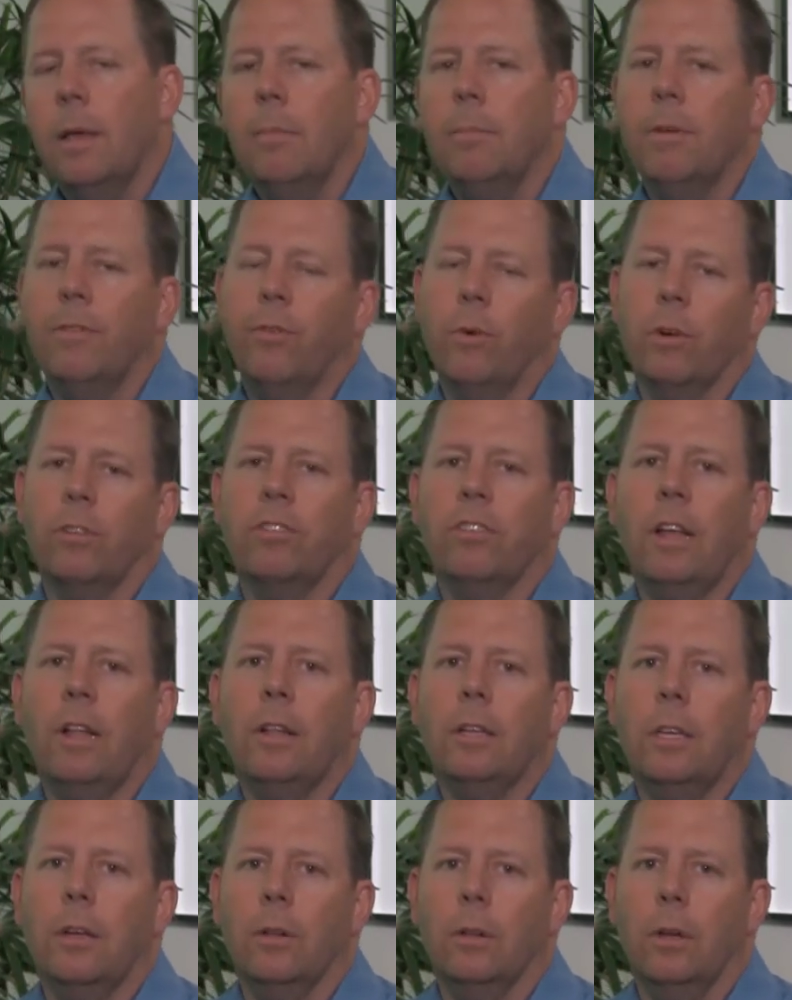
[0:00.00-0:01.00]
before
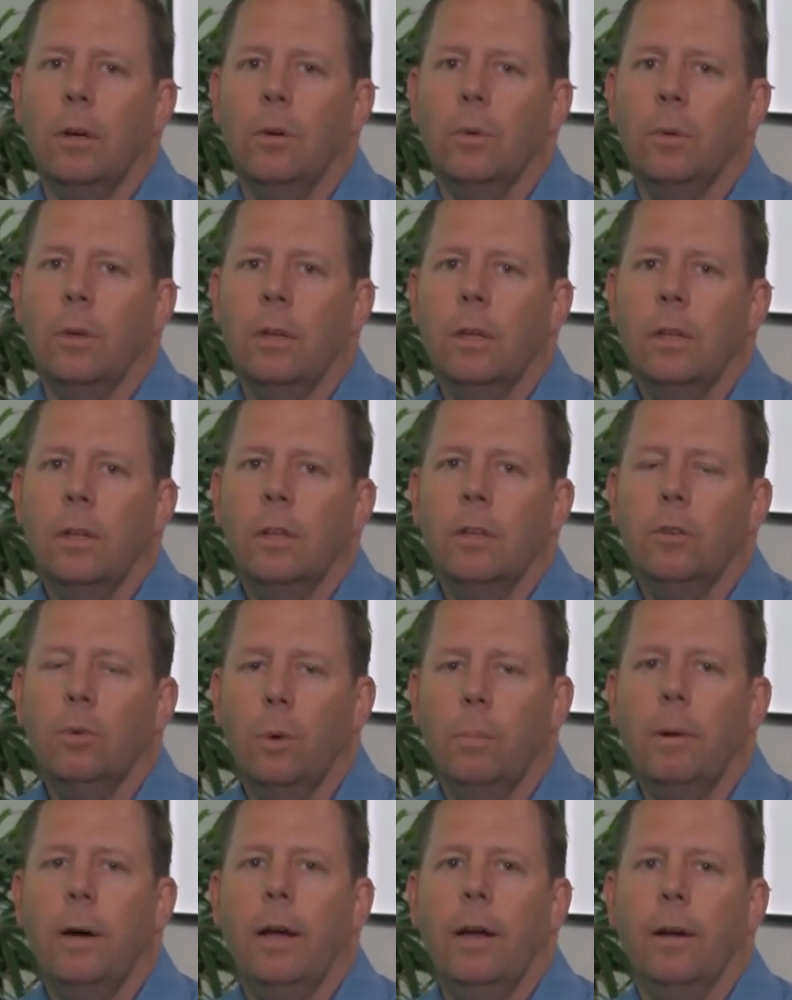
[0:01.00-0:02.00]
selling your loan to a
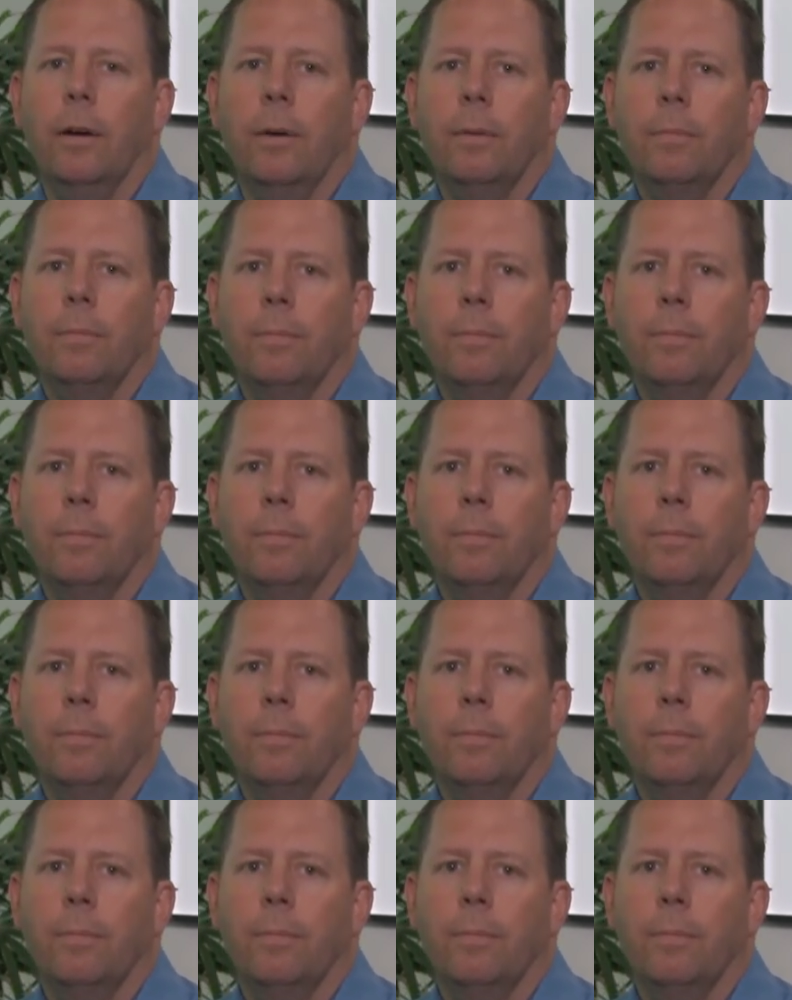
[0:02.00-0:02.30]
buyer.